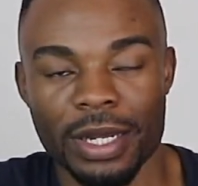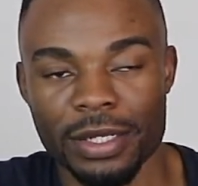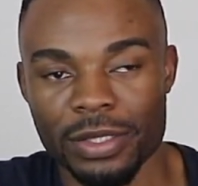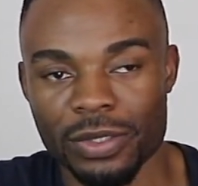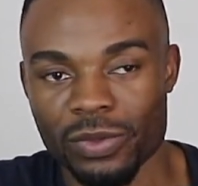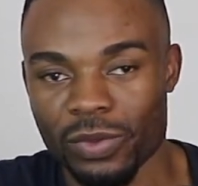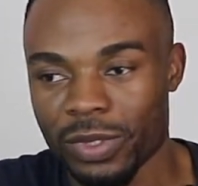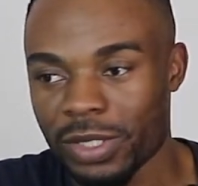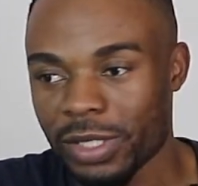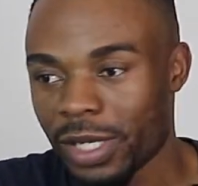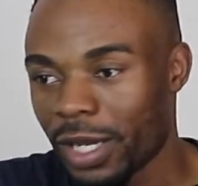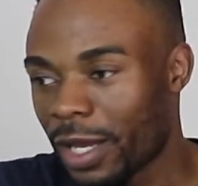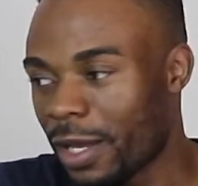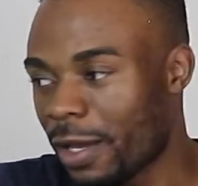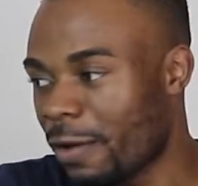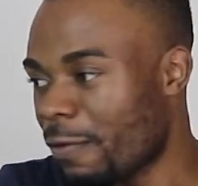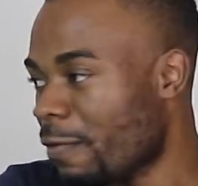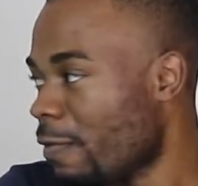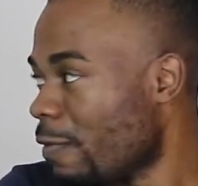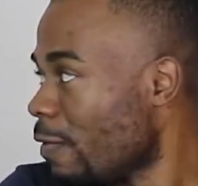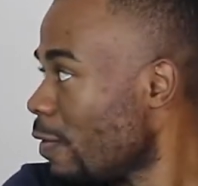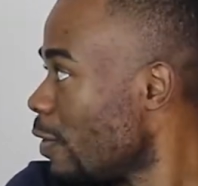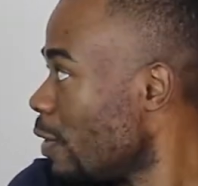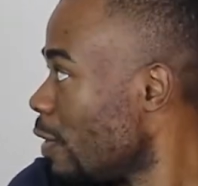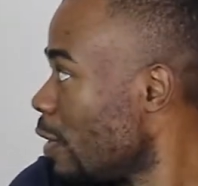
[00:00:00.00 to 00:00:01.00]
which I have,
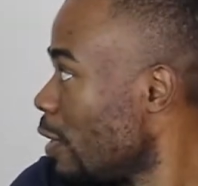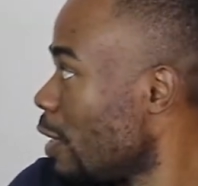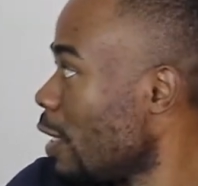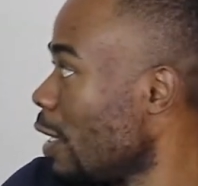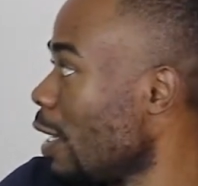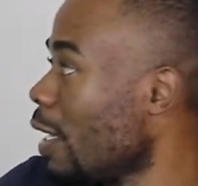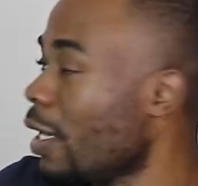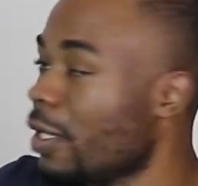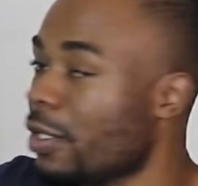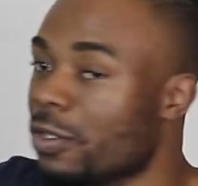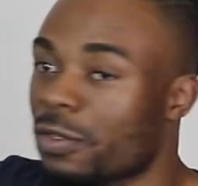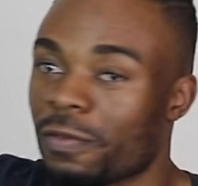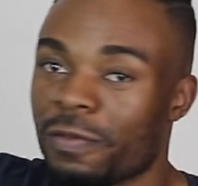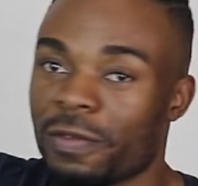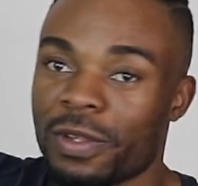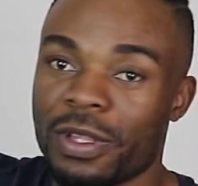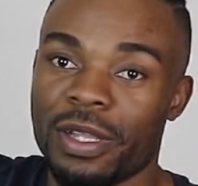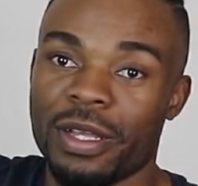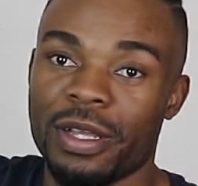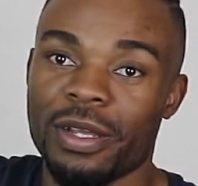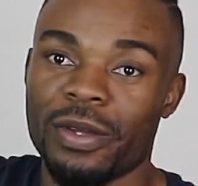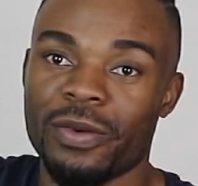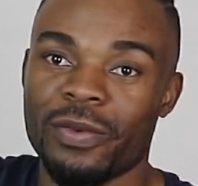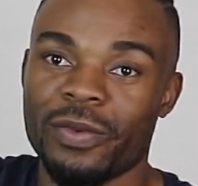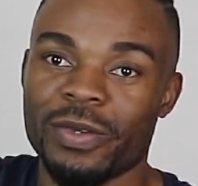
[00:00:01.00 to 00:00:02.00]
the light over
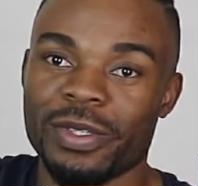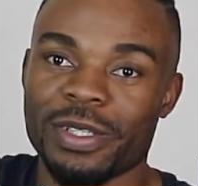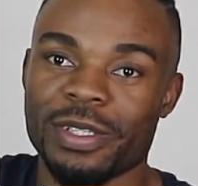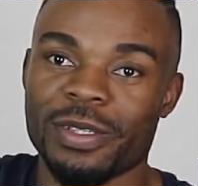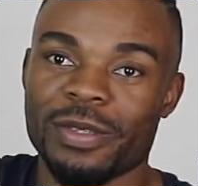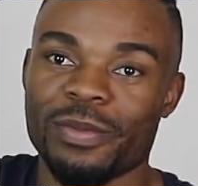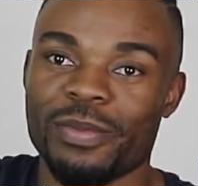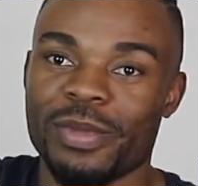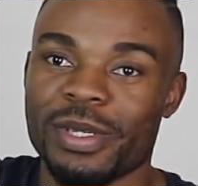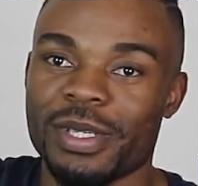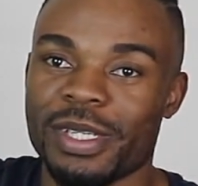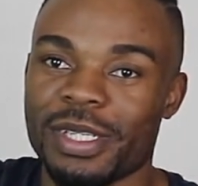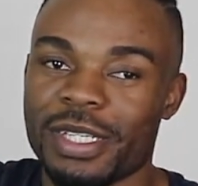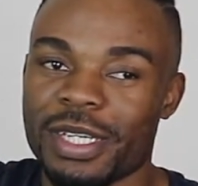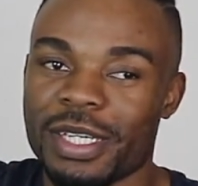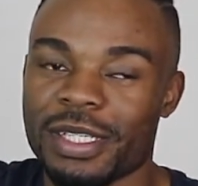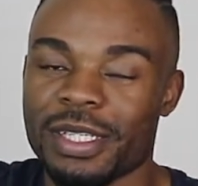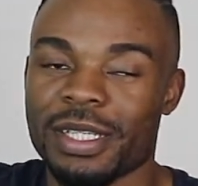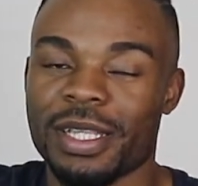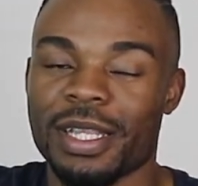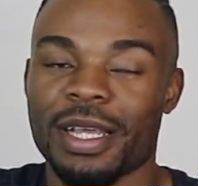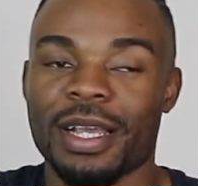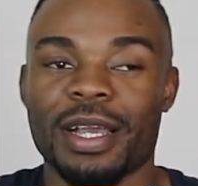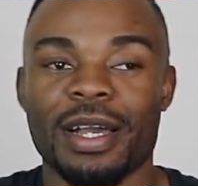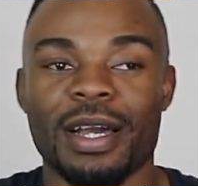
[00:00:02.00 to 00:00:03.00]
there which is busy
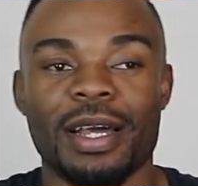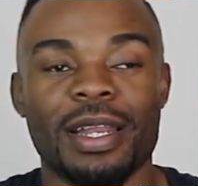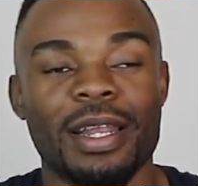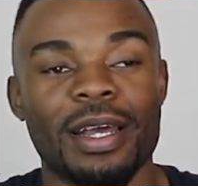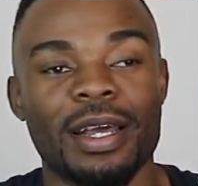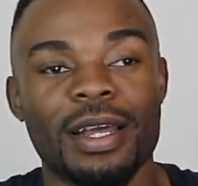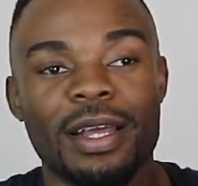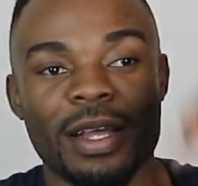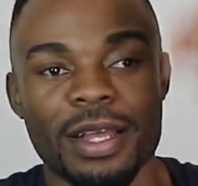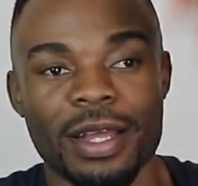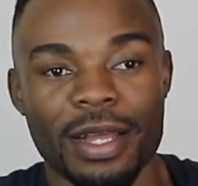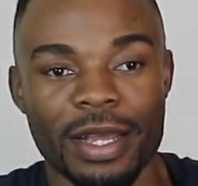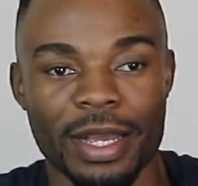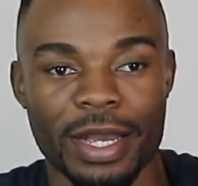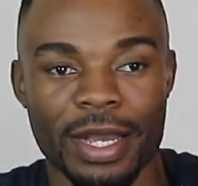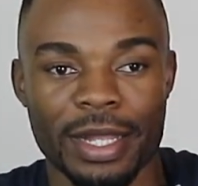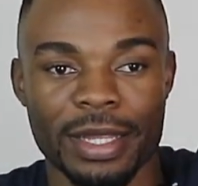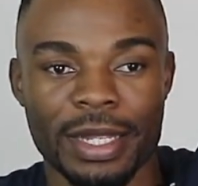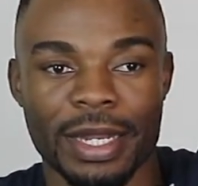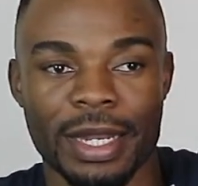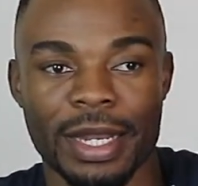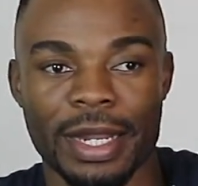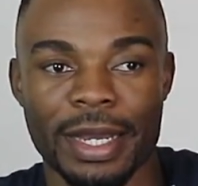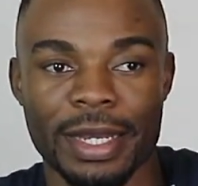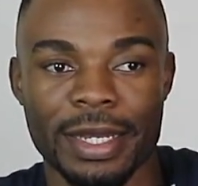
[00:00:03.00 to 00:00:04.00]
changing the color, and
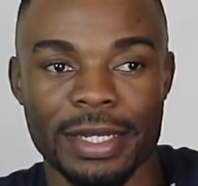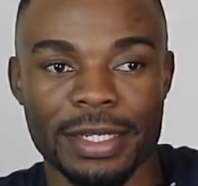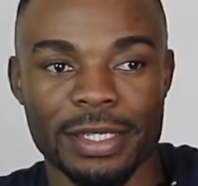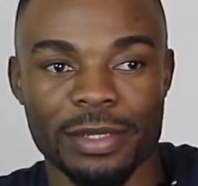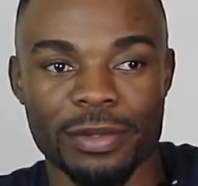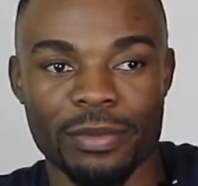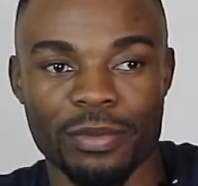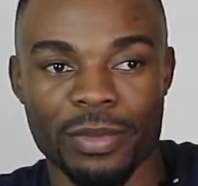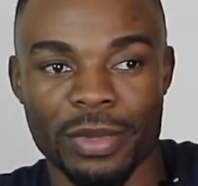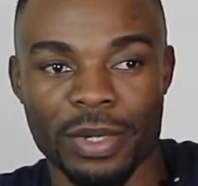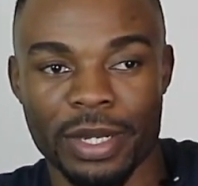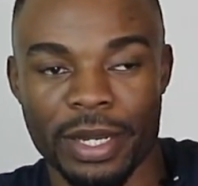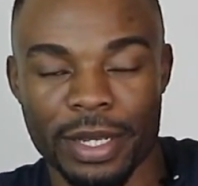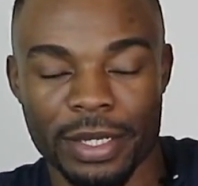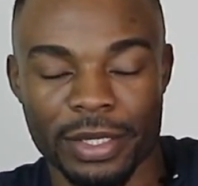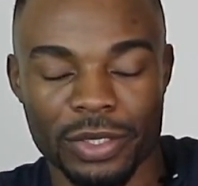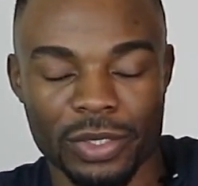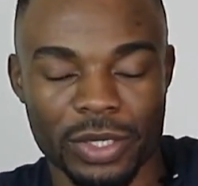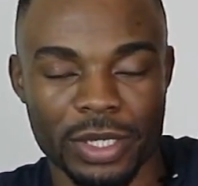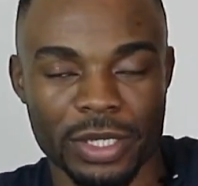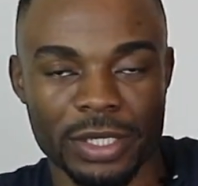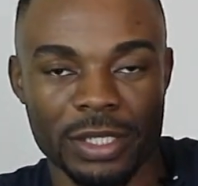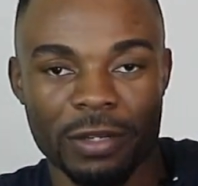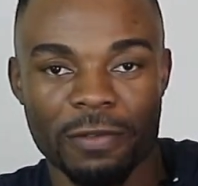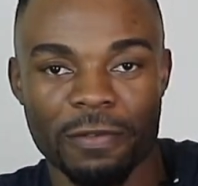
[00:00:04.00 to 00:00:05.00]
the light next to
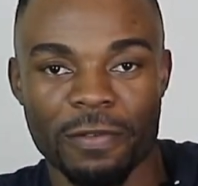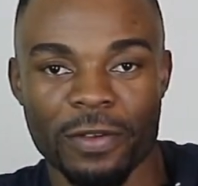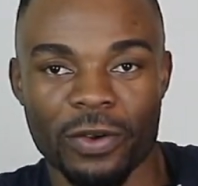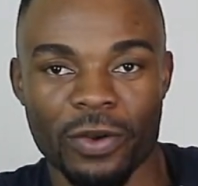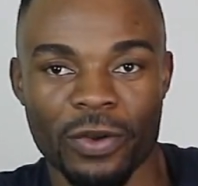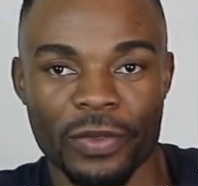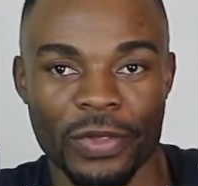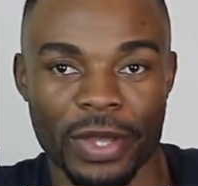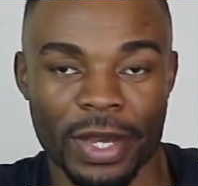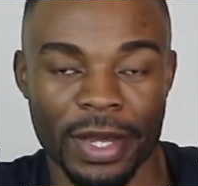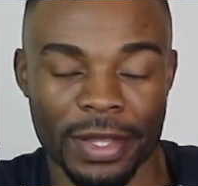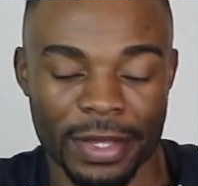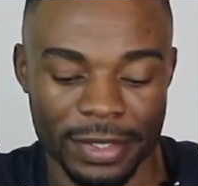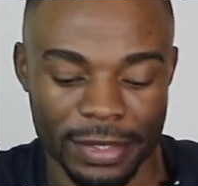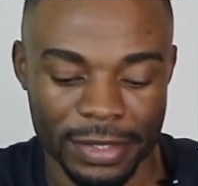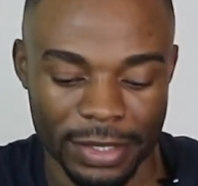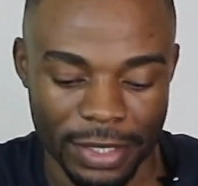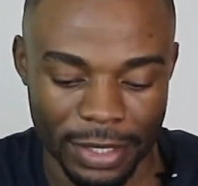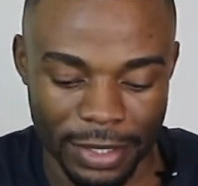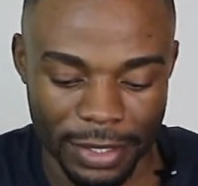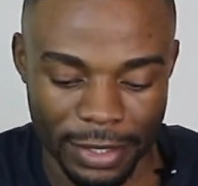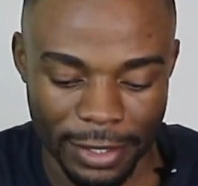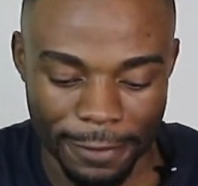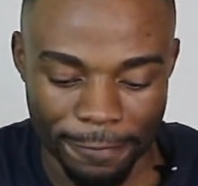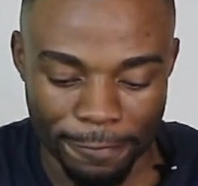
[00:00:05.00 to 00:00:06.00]
the TV on the other
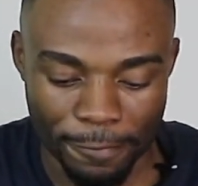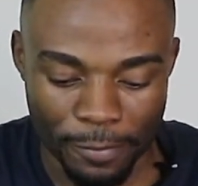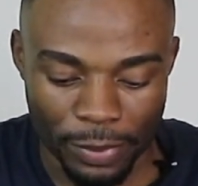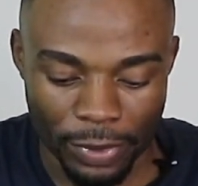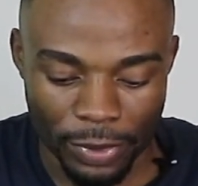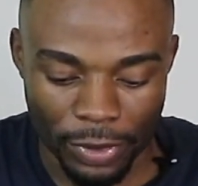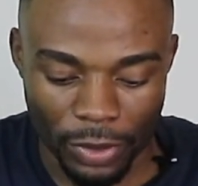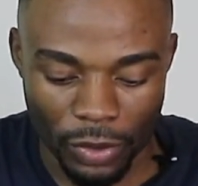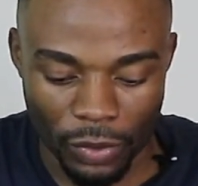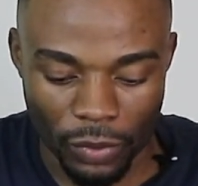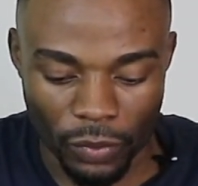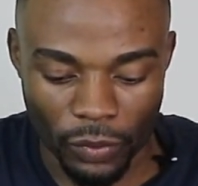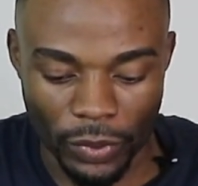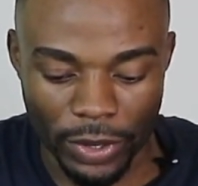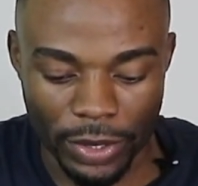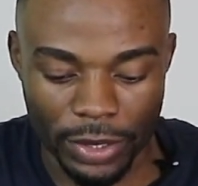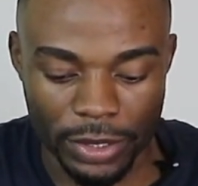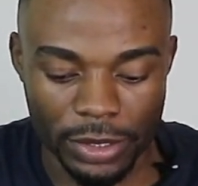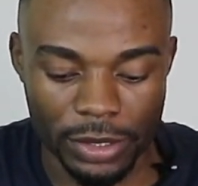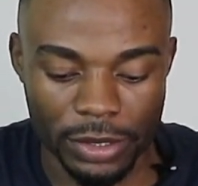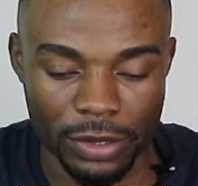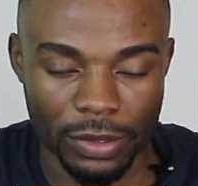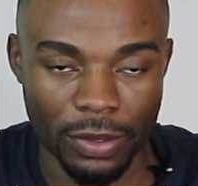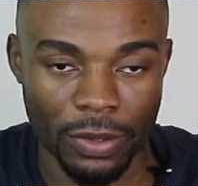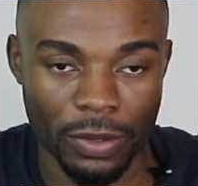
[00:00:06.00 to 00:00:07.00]
side,
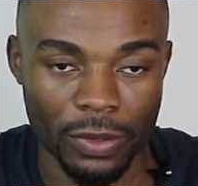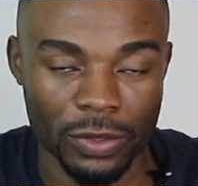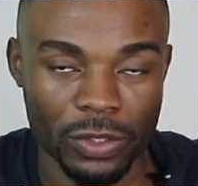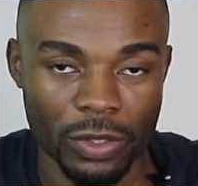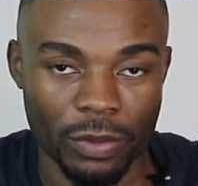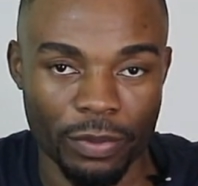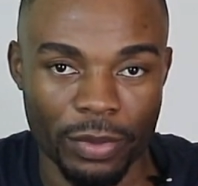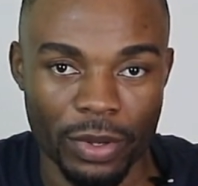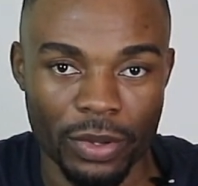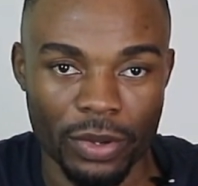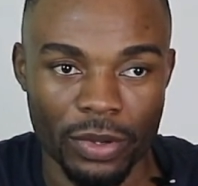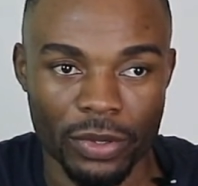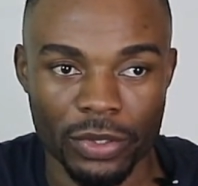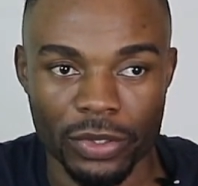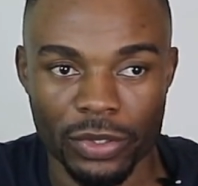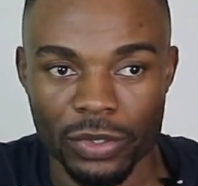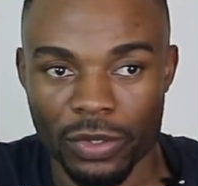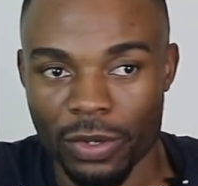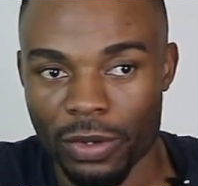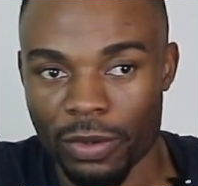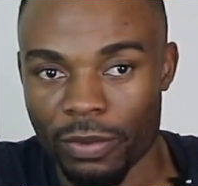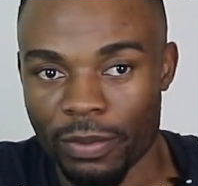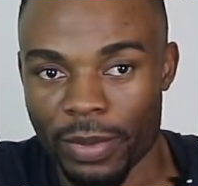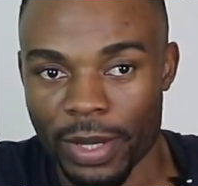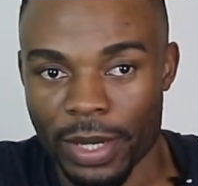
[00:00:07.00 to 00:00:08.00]
which also be
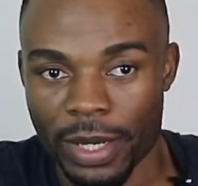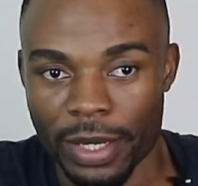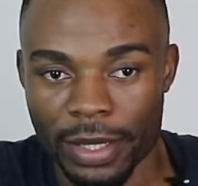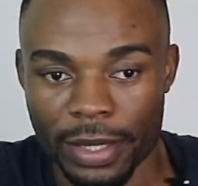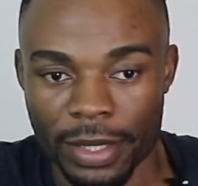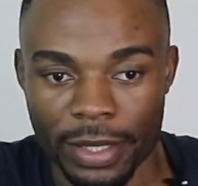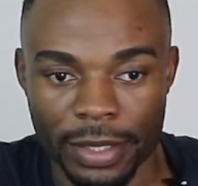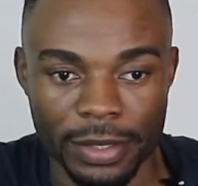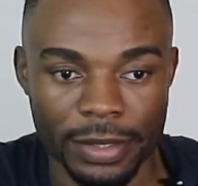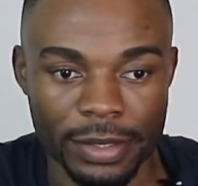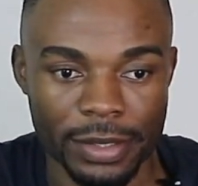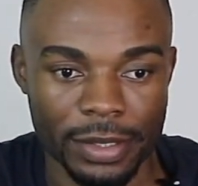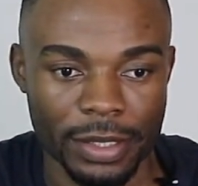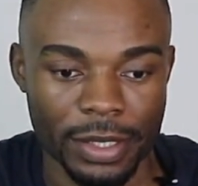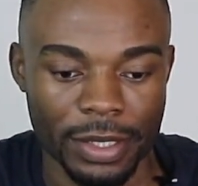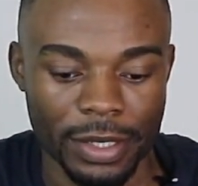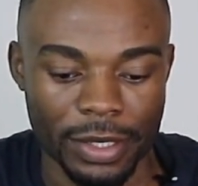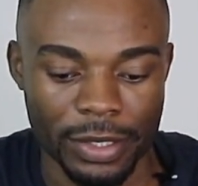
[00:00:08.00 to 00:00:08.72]
controlled by this.